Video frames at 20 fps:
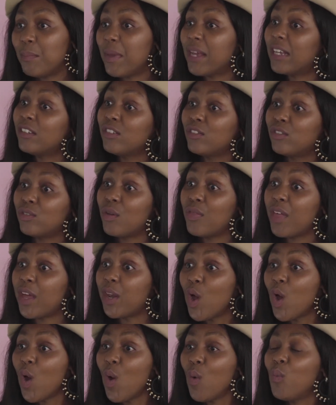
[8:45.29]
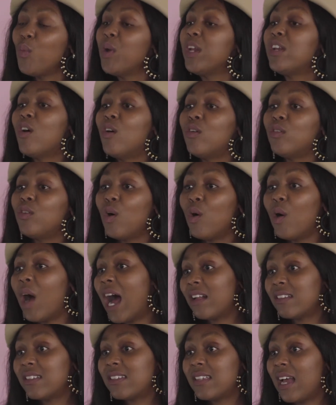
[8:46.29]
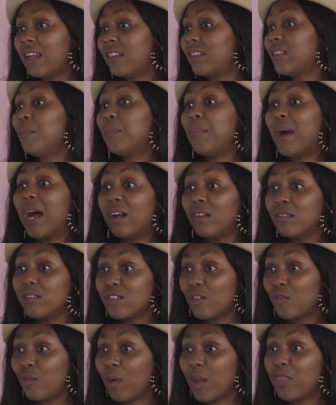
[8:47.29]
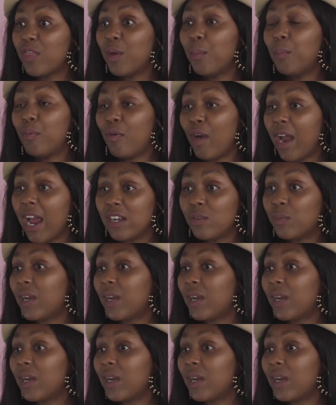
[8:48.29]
making sure that we don't go outside the bounds of what the brand